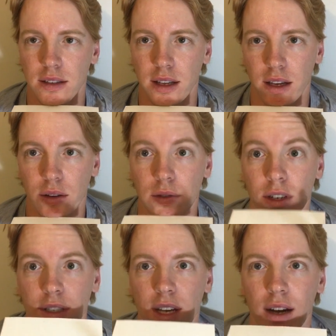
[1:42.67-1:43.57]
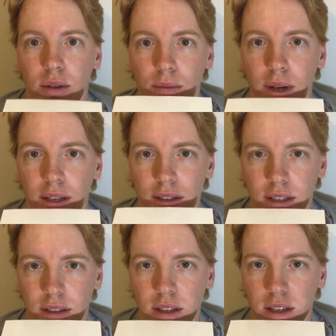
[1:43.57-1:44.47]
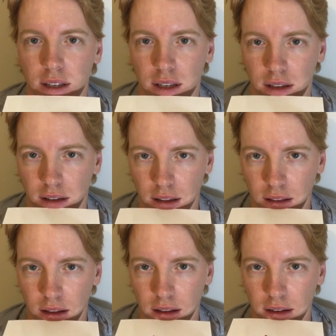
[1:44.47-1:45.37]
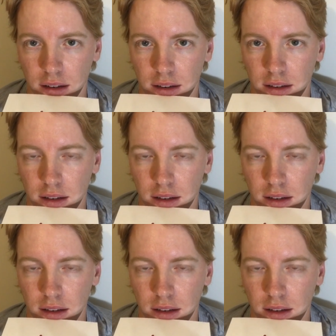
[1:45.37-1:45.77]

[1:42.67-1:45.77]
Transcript: take over a town, basically, and then